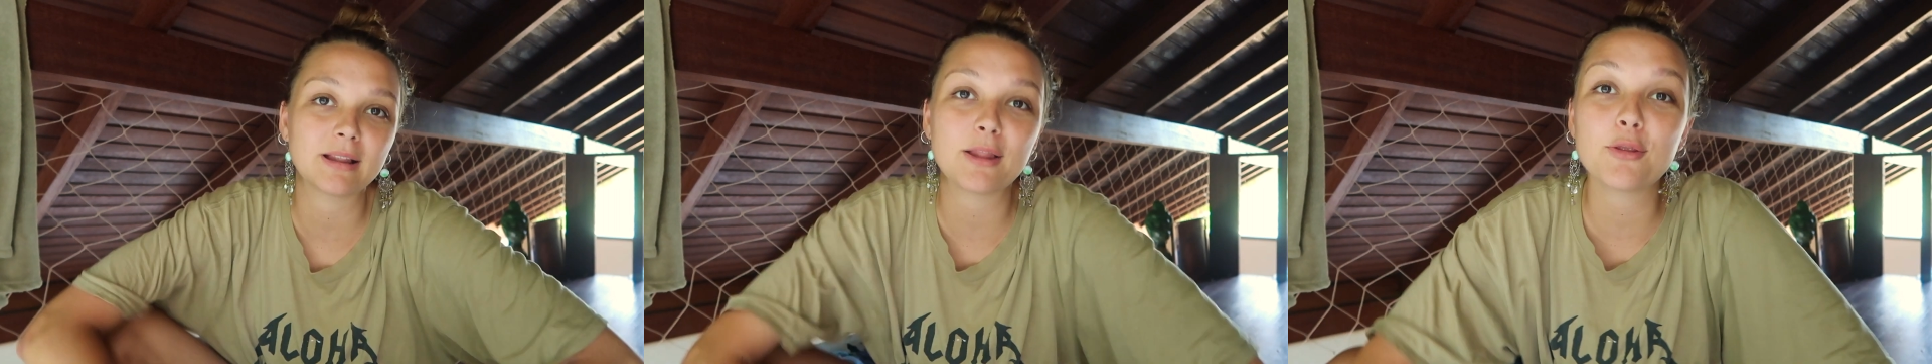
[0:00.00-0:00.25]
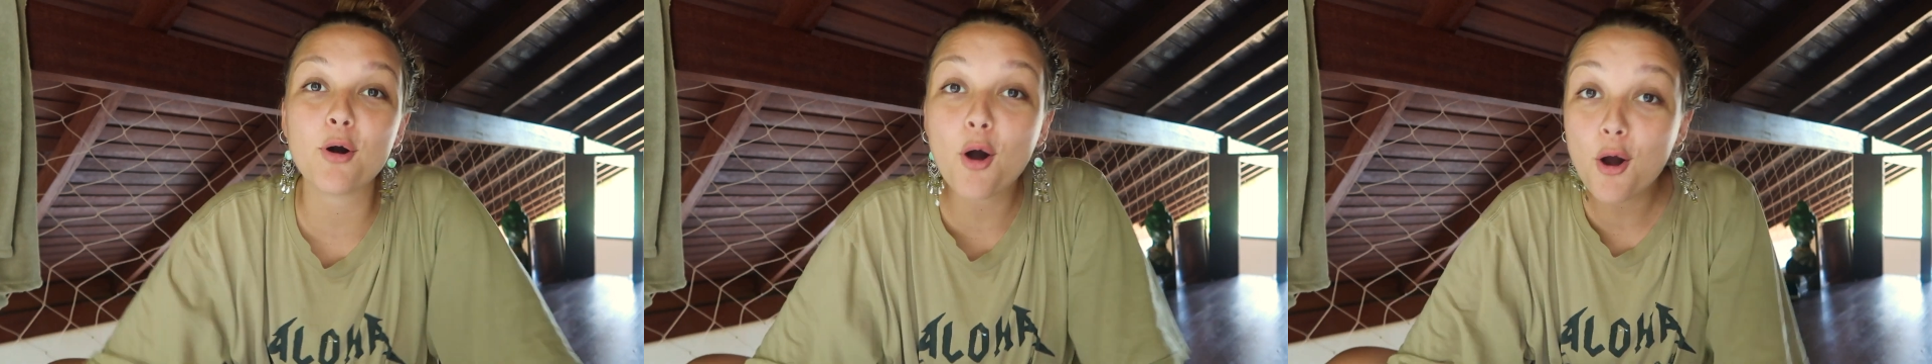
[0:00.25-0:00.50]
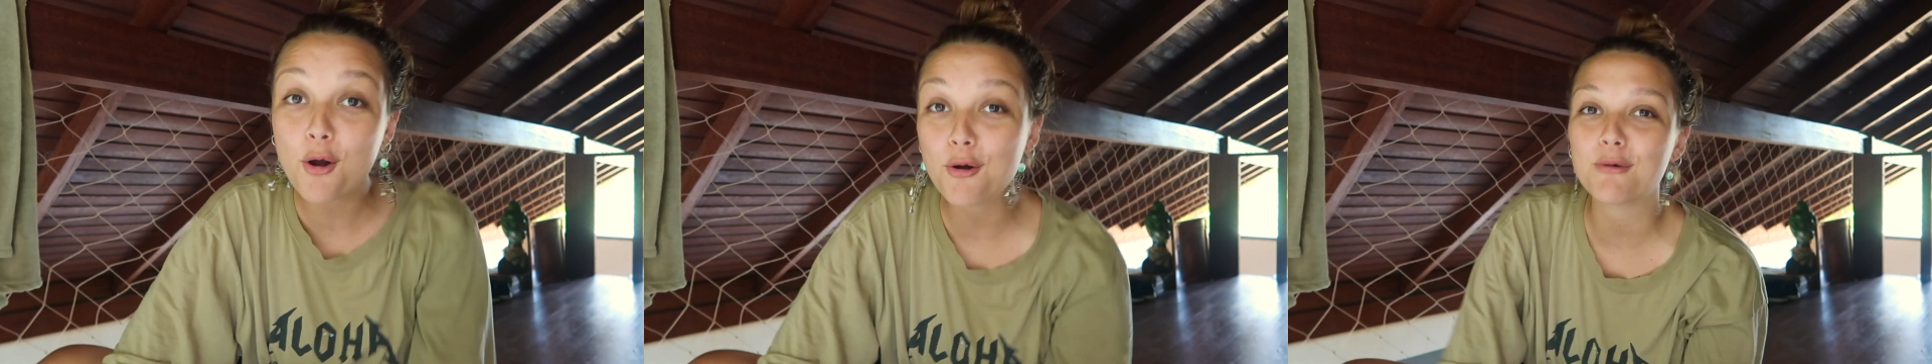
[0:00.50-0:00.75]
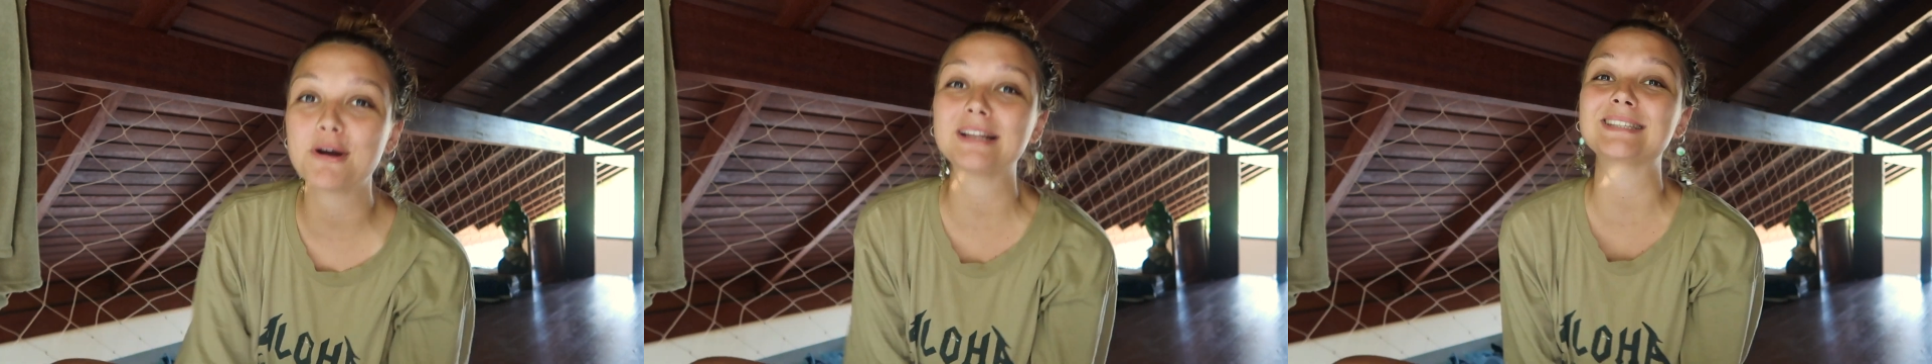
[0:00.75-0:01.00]

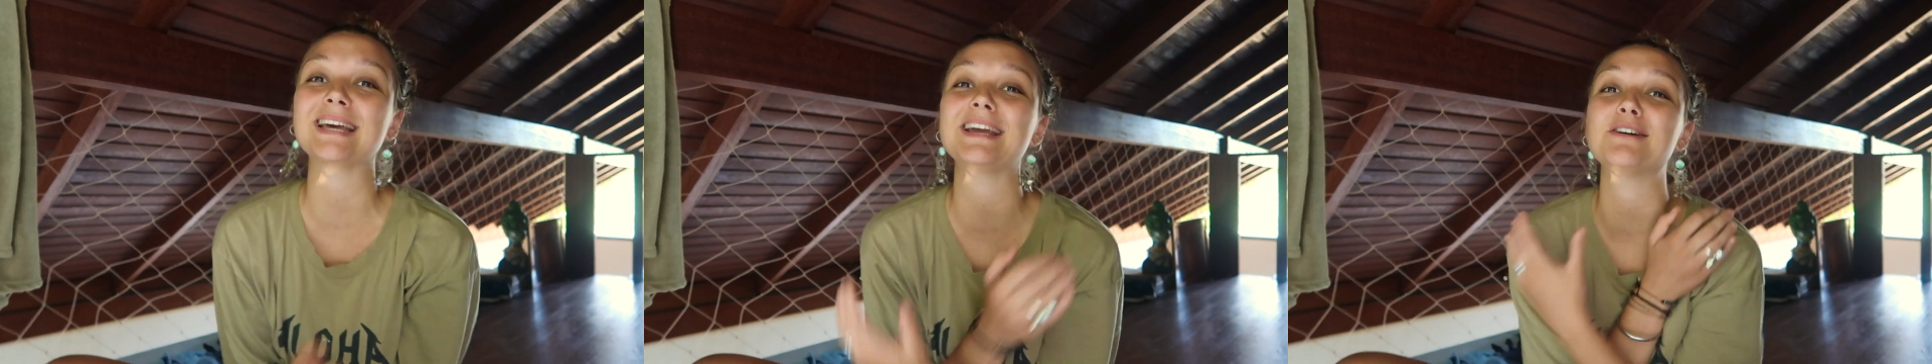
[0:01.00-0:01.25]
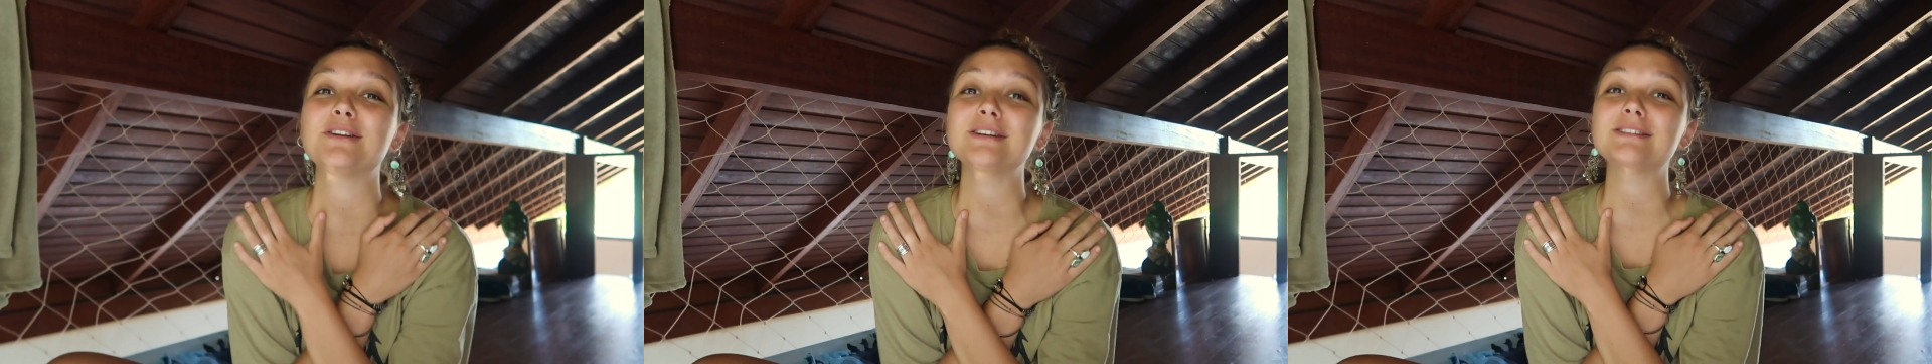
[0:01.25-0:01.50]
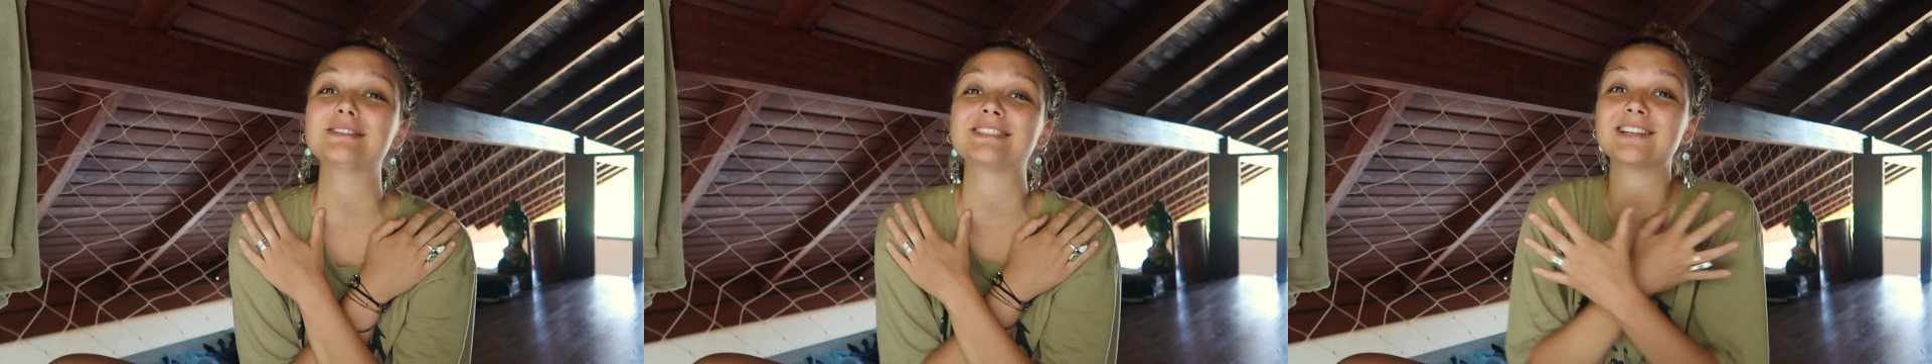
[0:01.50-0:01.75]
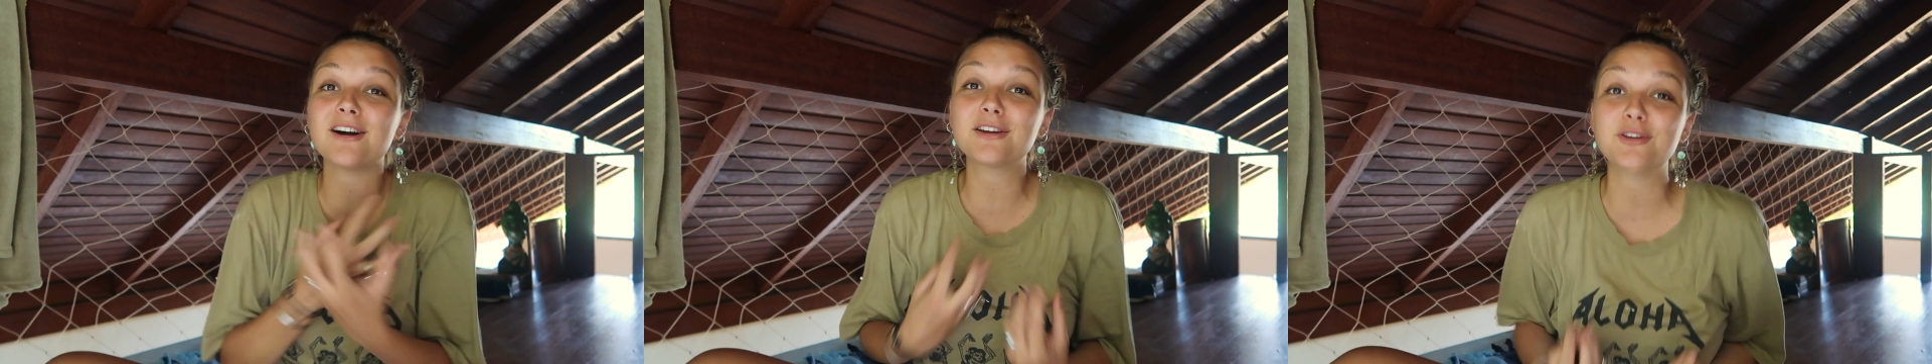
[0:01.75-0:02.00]
No, it's like gonna
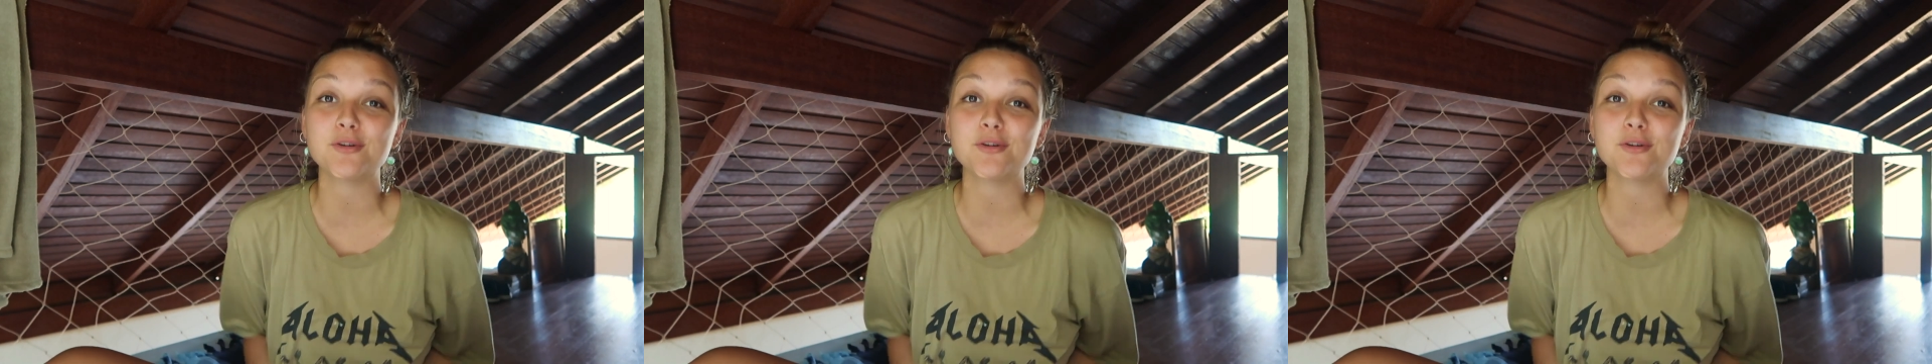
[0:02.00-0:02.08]
suck